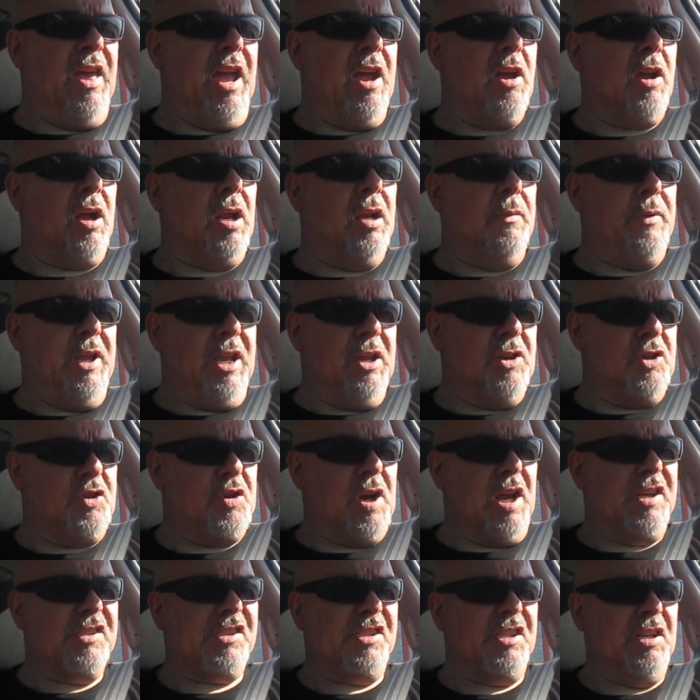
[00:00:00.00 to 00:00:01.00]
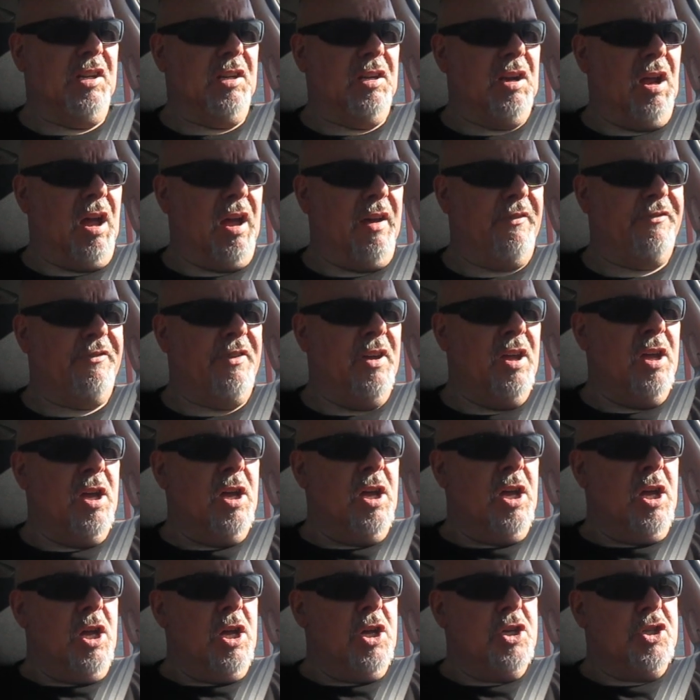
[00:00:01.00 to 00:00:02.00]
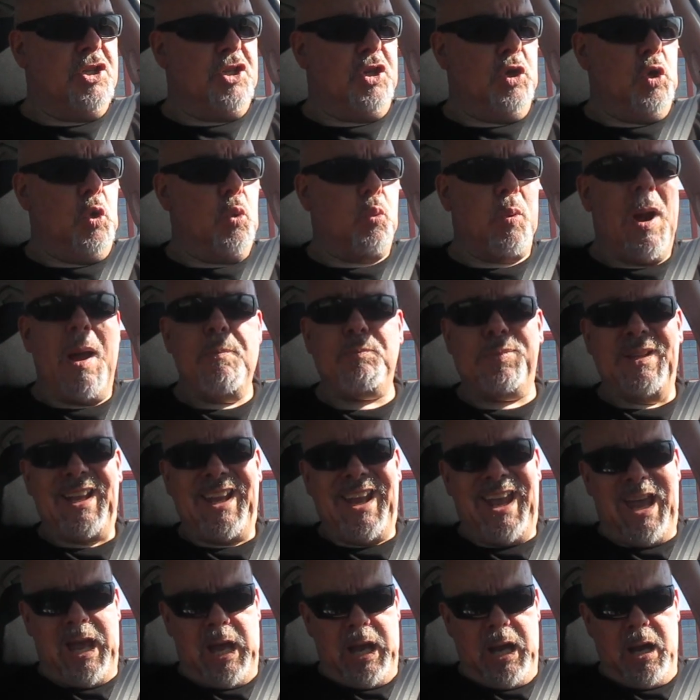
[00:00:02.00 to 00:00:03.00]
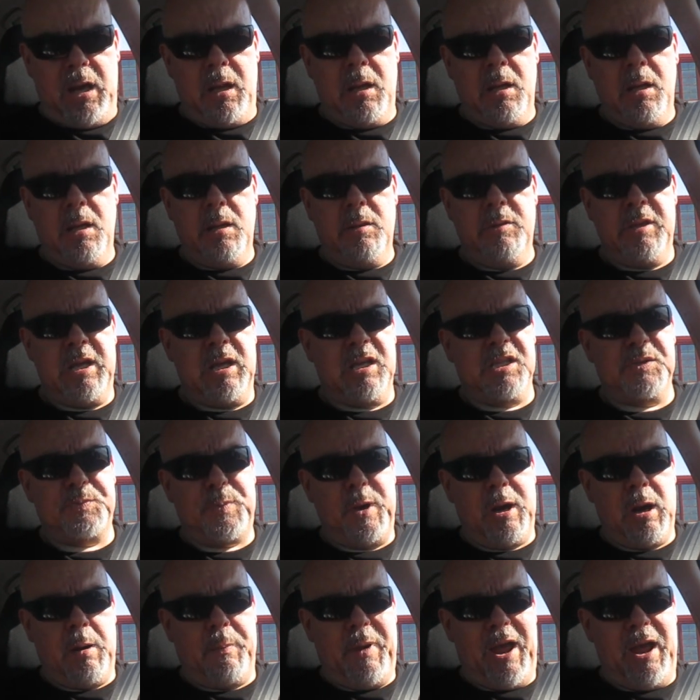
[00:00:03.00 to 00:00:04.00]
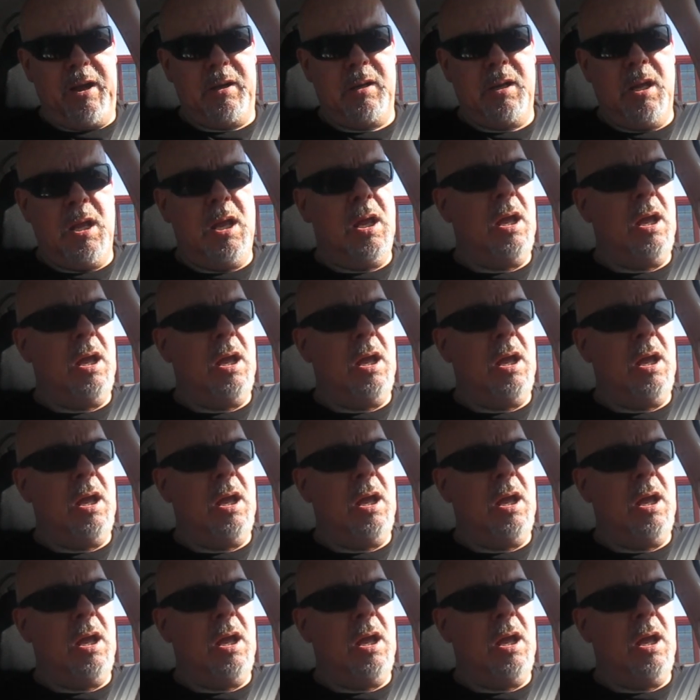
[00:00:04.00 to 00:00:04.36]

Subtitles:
are going to be interested enough to replicate the experiment.